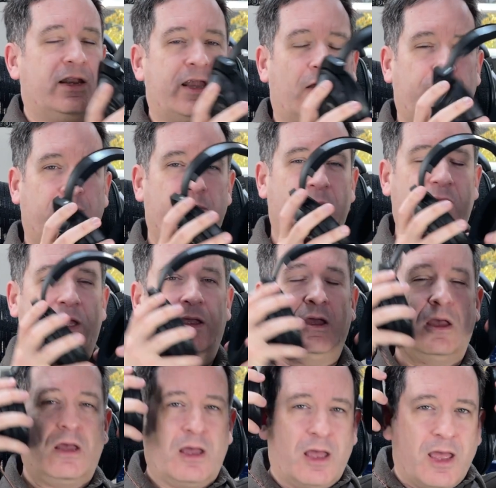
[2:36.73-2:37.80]
Now for me,
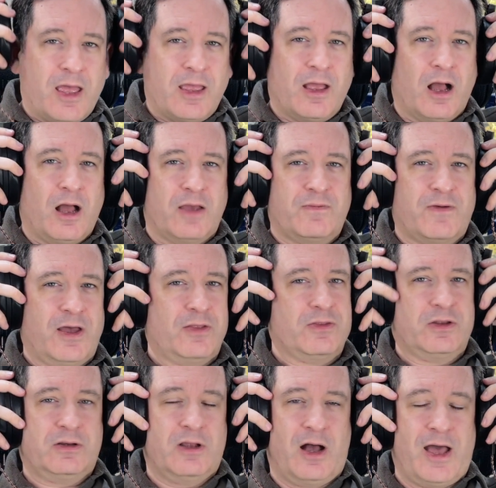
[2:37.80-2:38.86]
I found
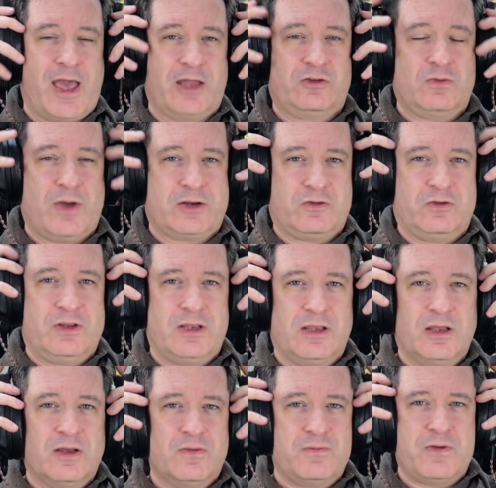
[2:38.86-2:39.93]
that I had to actually
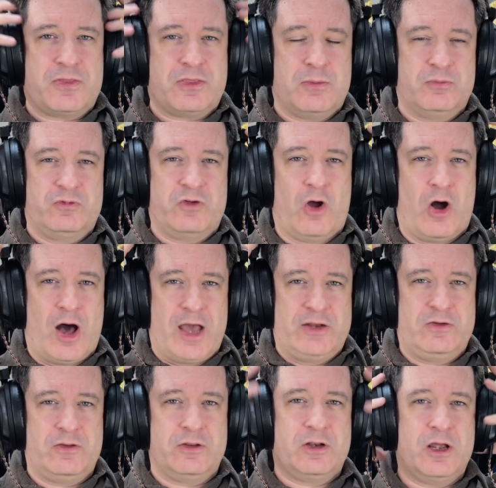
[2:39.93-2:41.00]
fit them
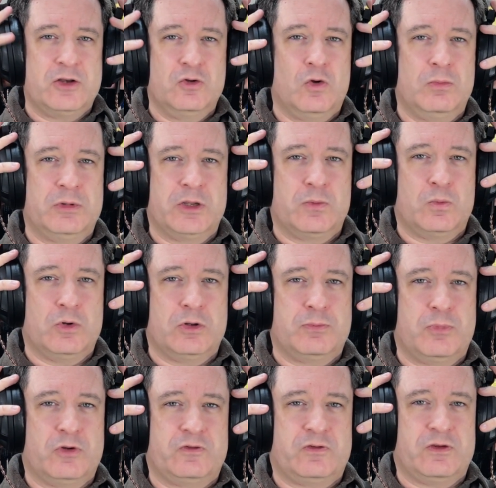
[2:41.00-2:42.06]
tighter than I normally
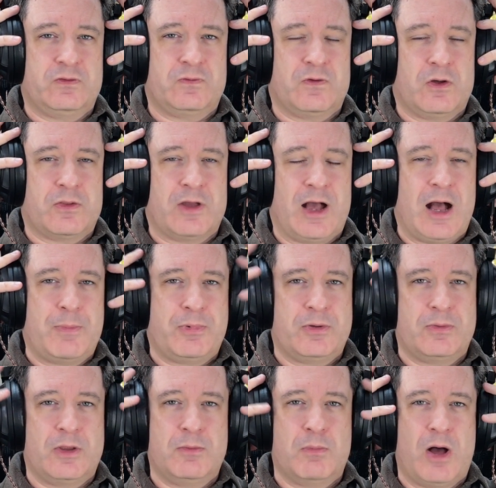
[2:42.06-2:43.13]
would, push these further up
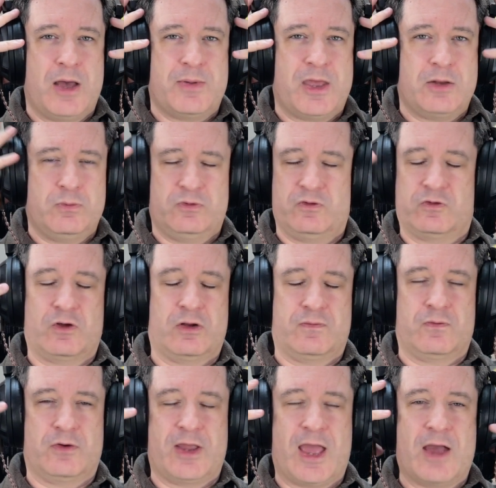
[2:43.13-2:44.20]
in my head, which is kind
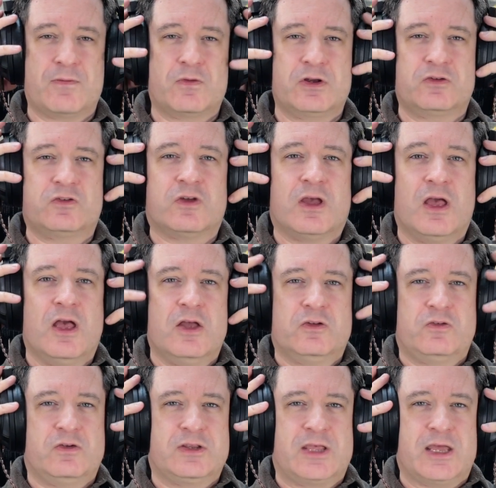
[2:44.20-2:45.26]
of very average,
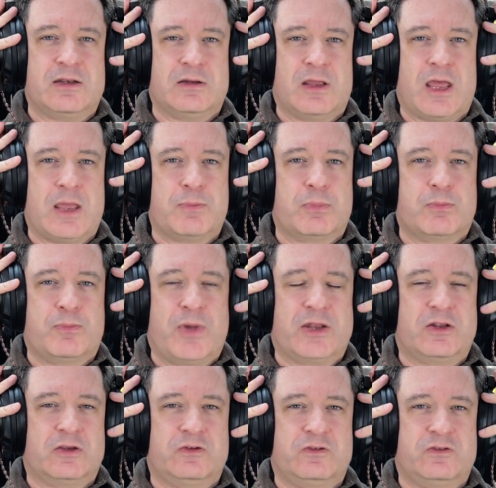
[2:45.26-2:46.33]
to get a
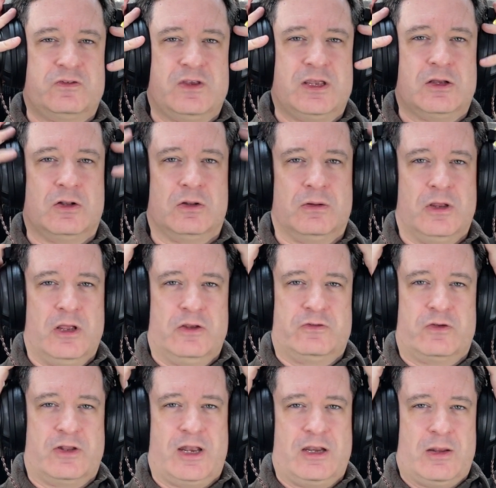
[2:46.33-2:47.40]
better seal.
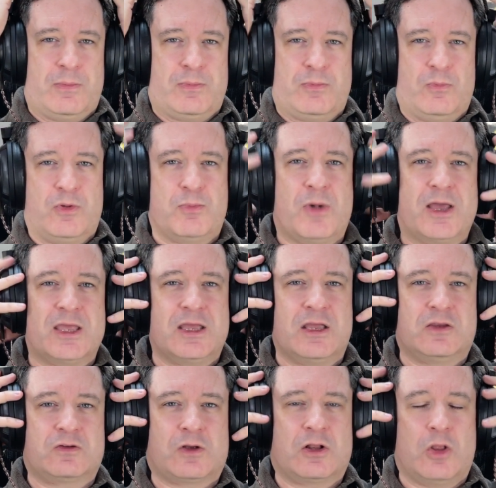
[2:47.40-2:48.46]
So I'd end up with my
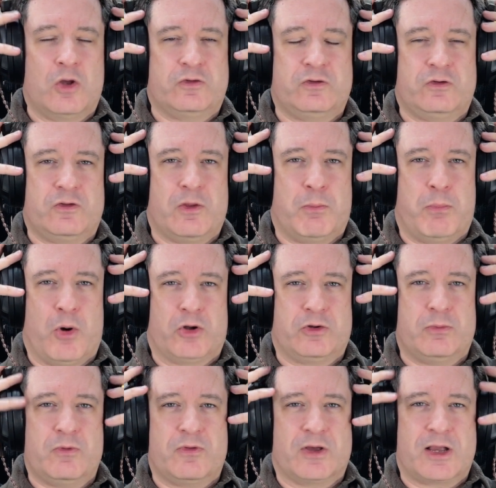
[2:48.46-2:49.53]
ears closer to the
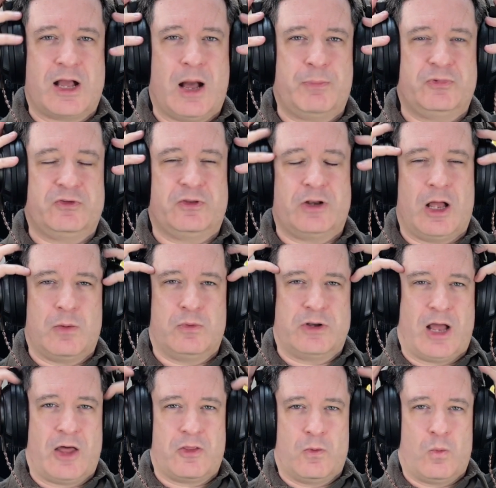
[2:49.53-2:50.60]
bottom of the cups than I would
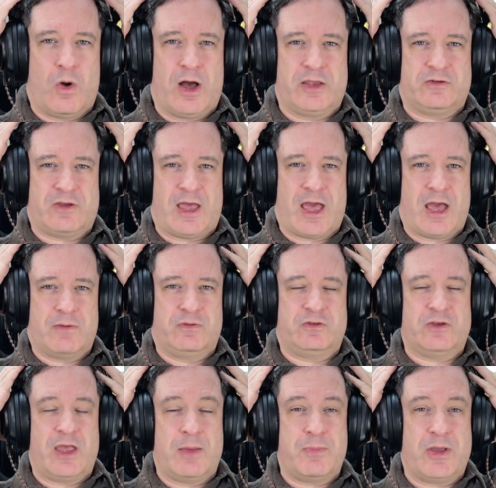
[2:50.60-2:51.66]
otherwise have,
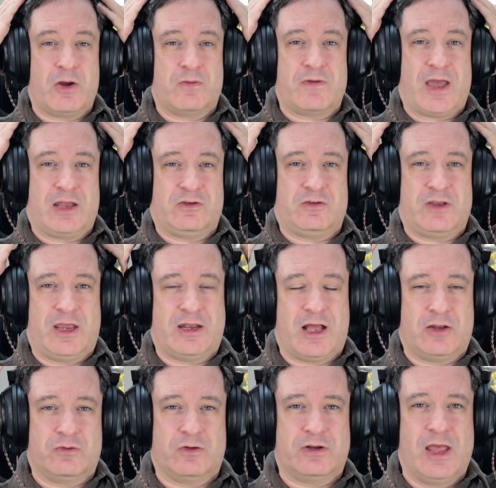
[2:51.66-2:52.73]
say, a pair of
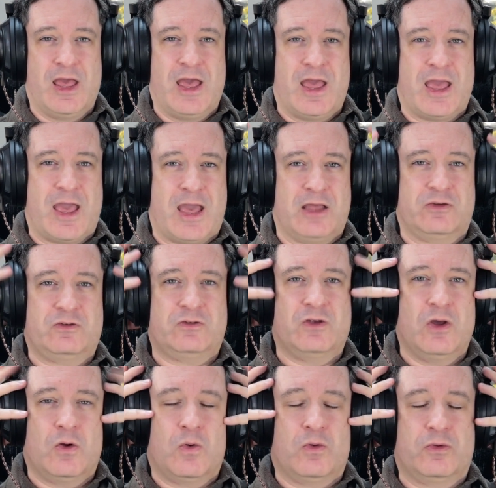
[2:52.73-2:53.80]
HD800S
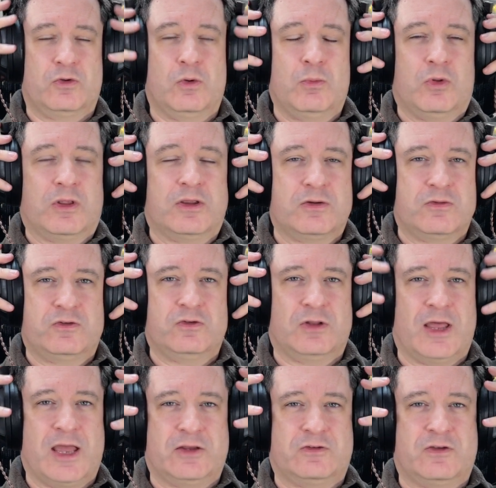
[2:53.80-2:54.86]
or the normal
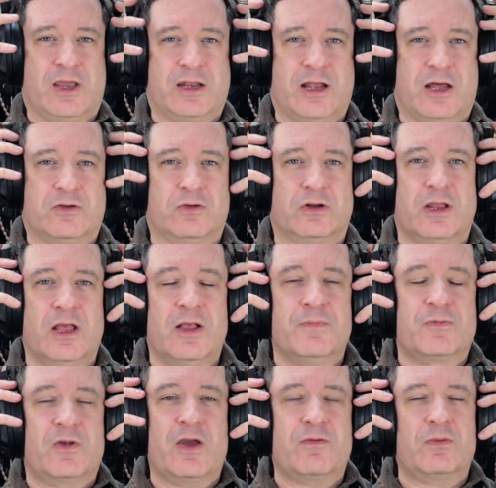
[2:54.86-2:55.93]
original HD800.
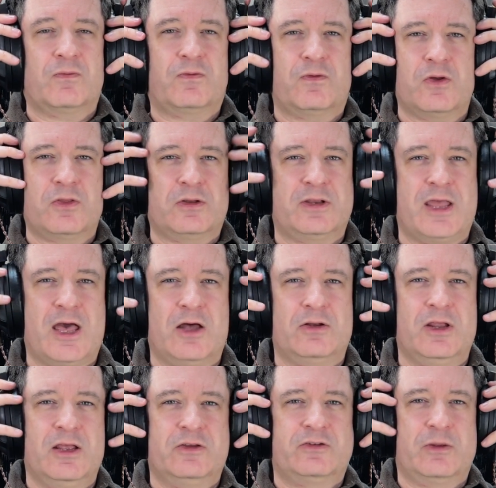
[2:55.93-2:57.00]
To have them further
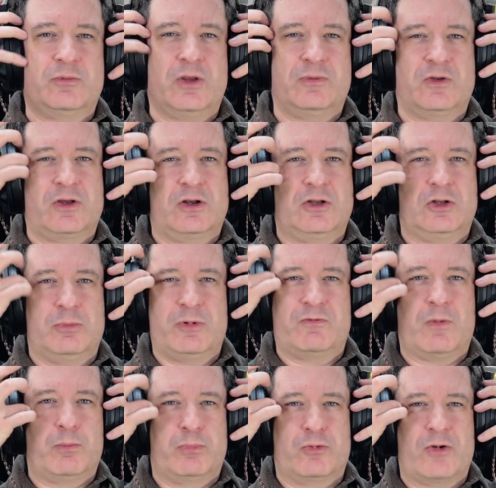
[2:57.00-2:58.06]
down, sometimes I got a little bit
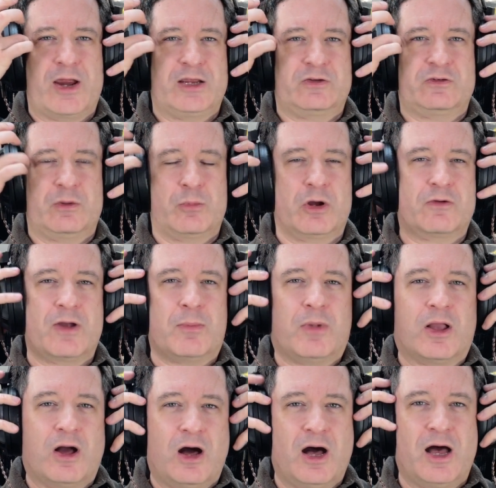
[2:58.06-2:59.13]
of a break somewhere around
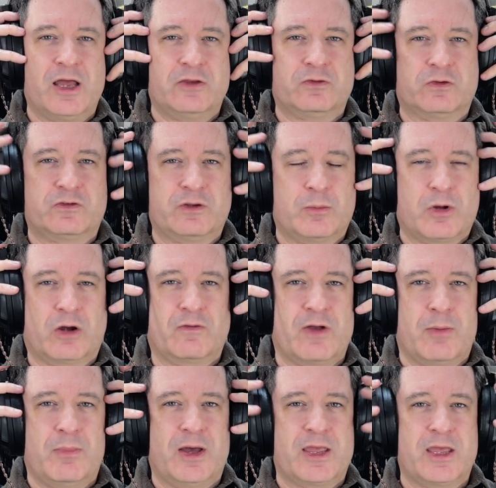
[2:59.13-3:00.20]
my eyes or somewhere
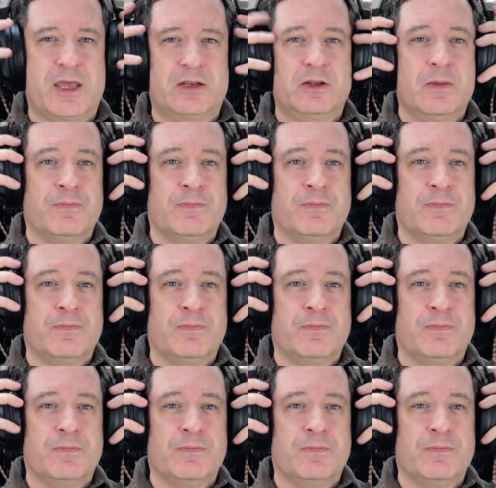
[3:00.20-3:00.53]
around my head.